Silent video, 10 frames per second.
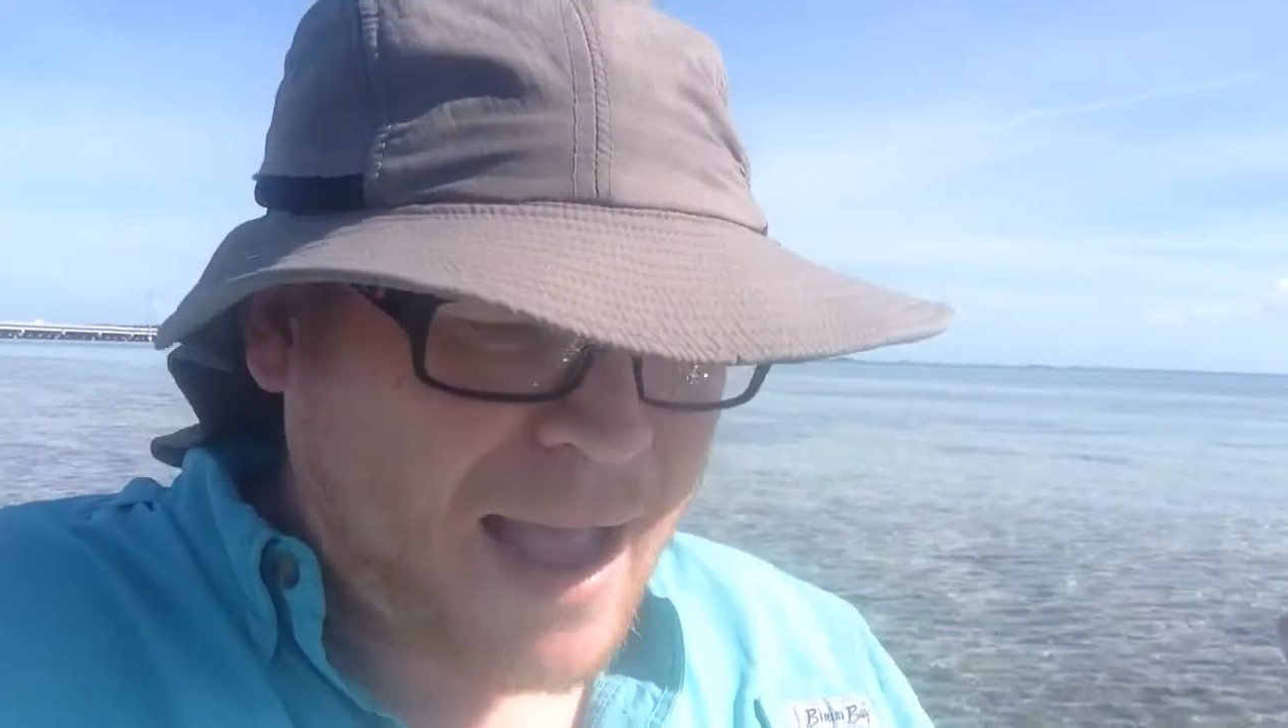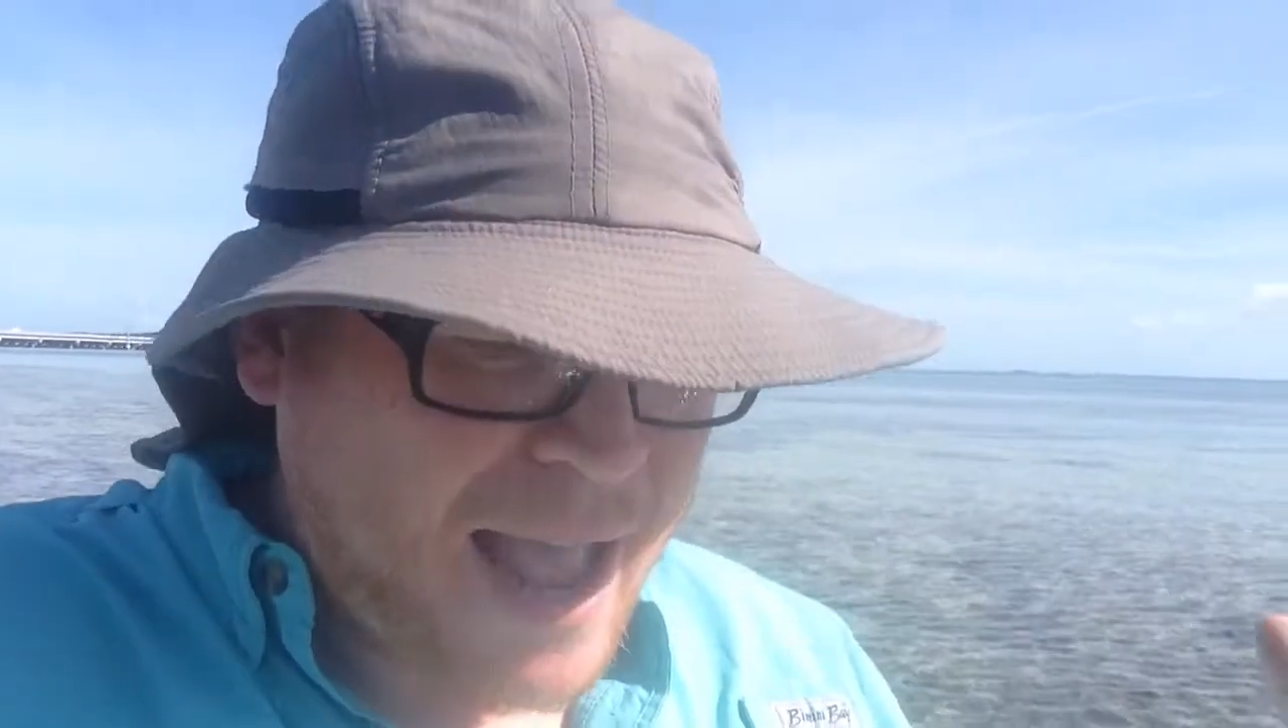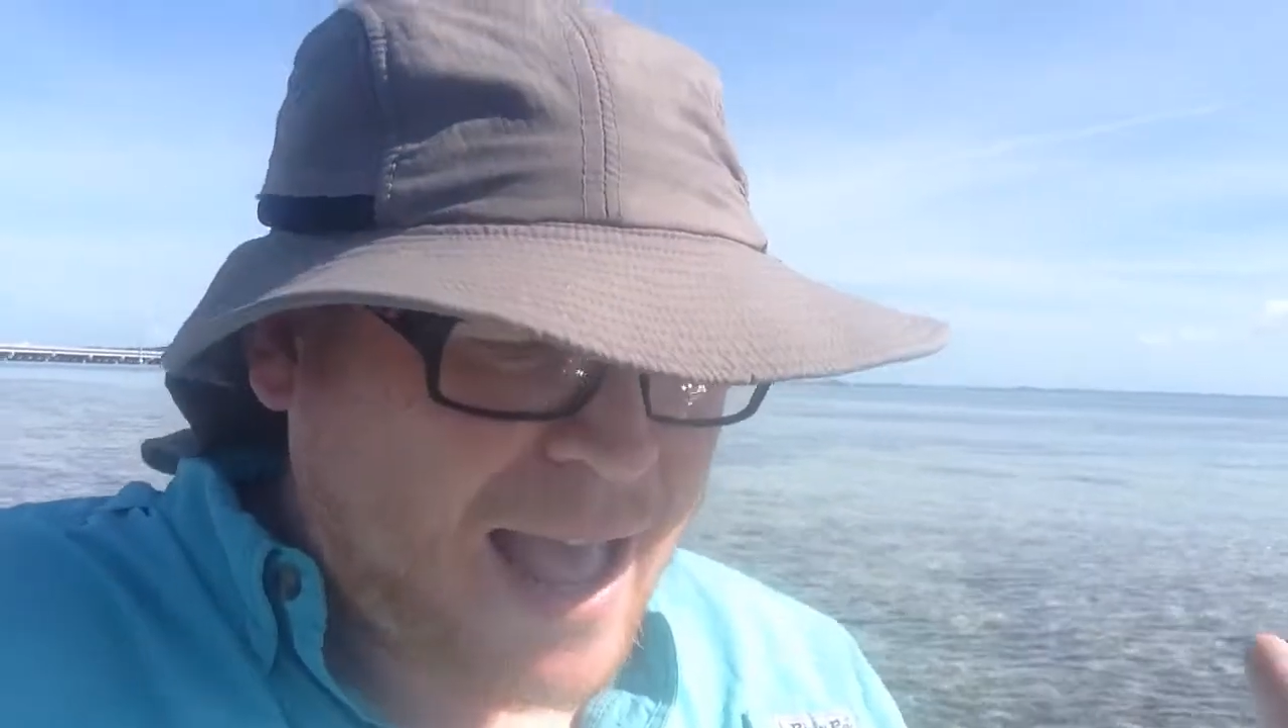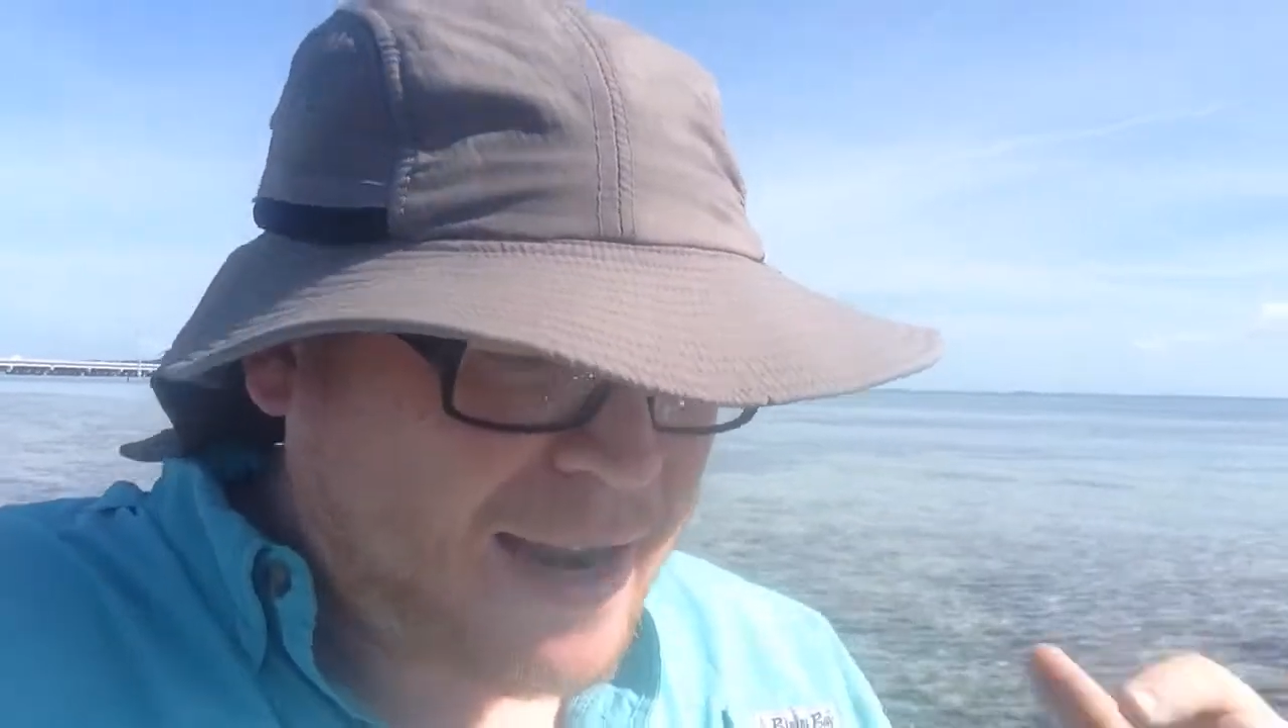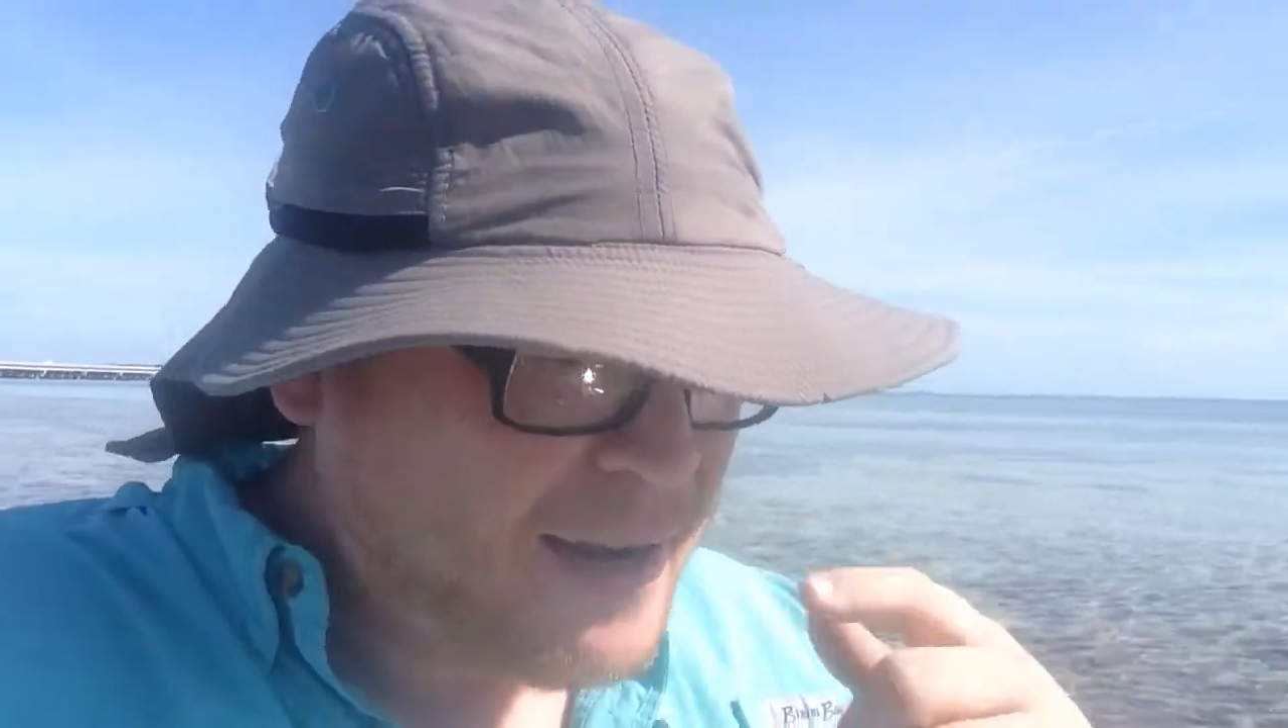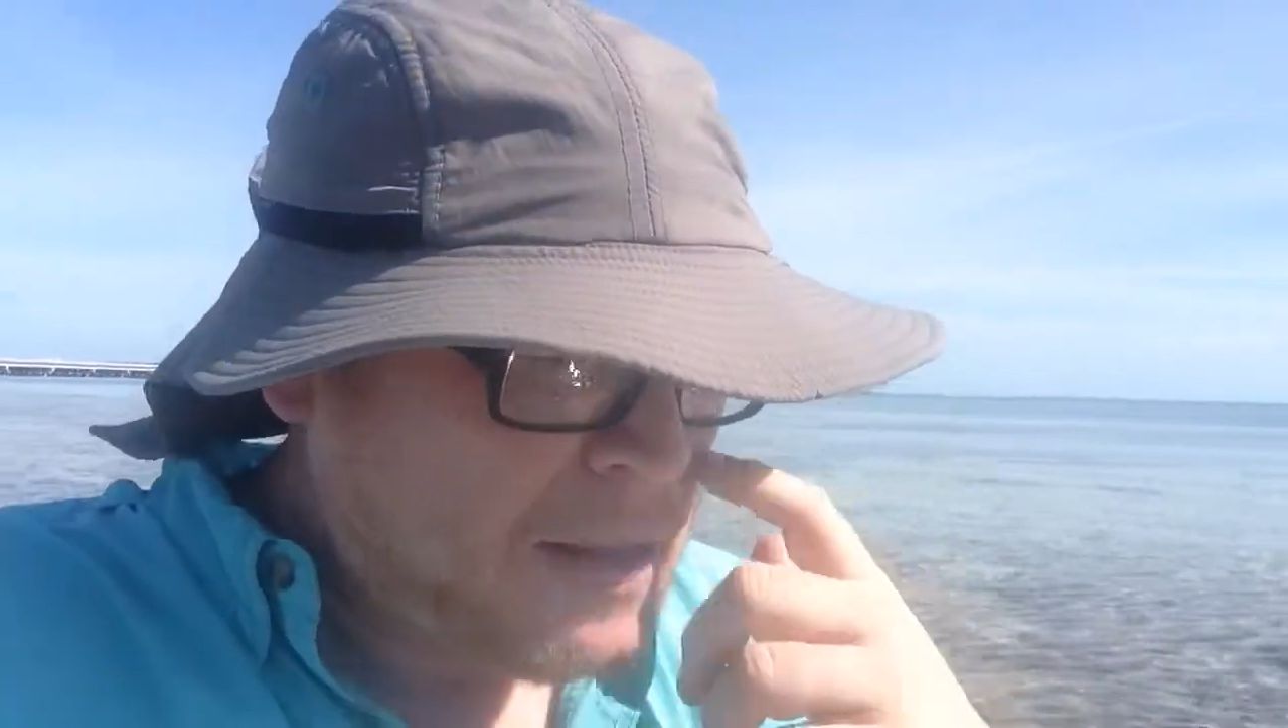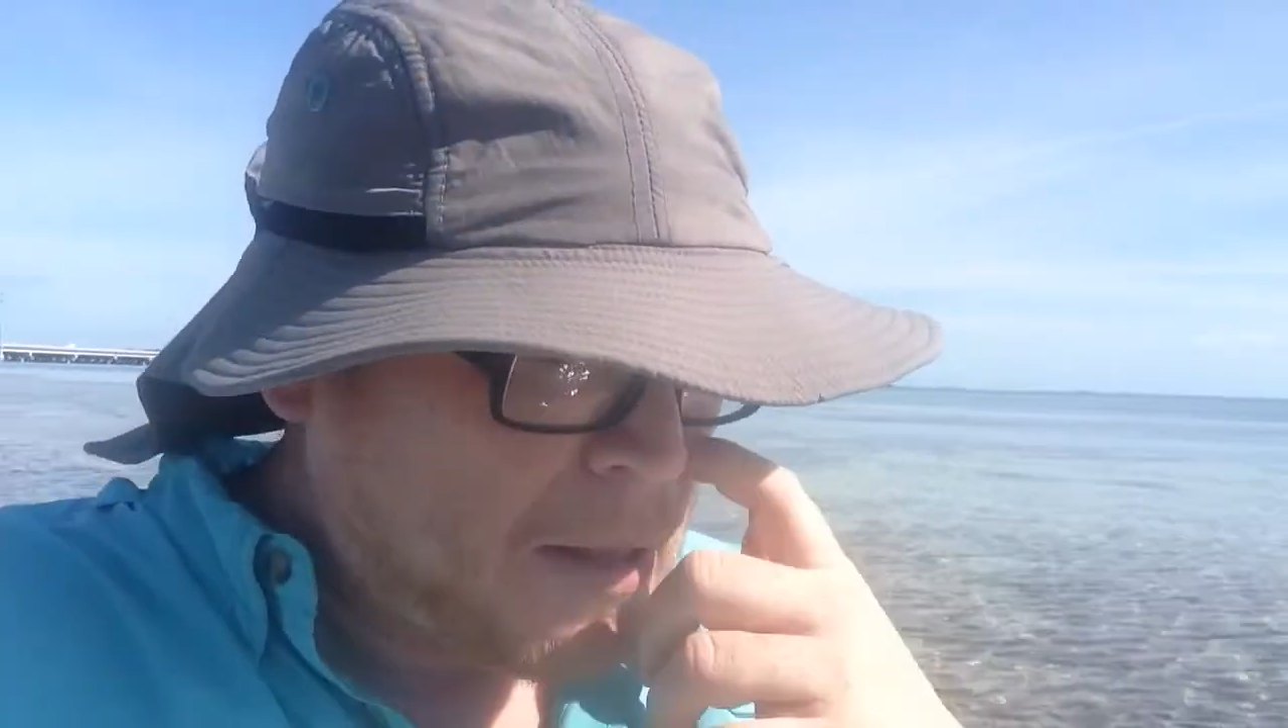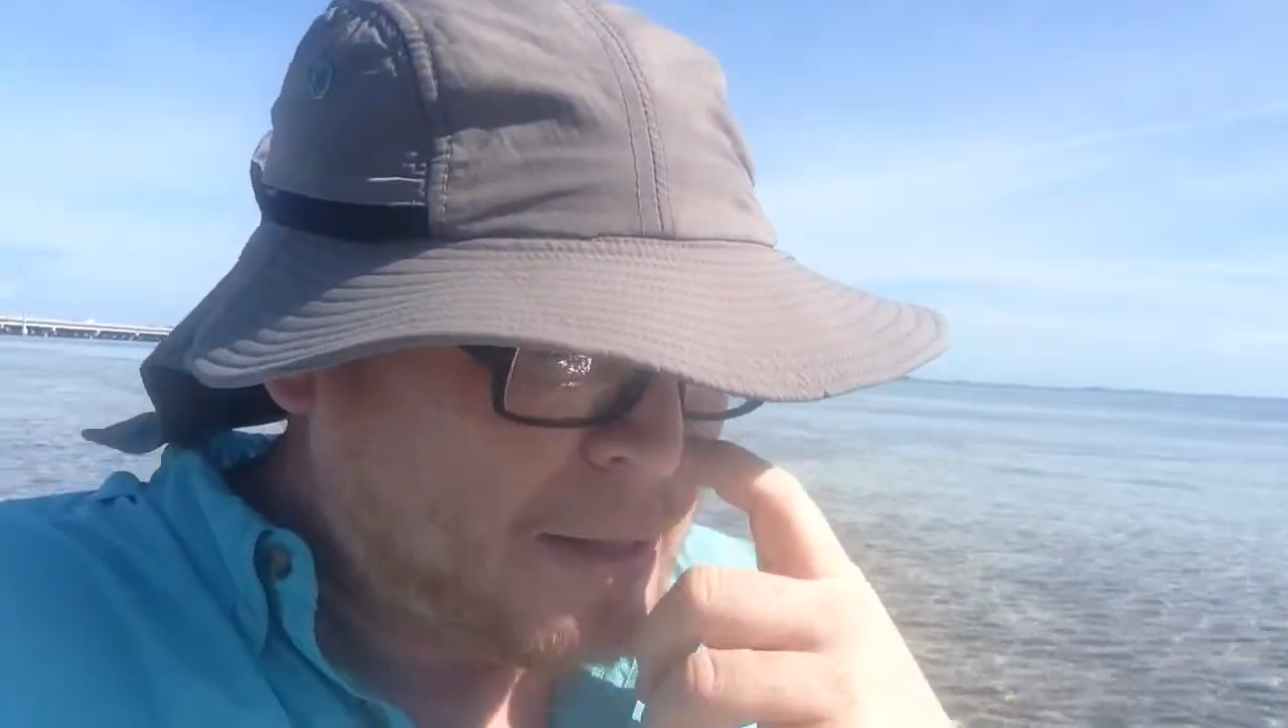bad.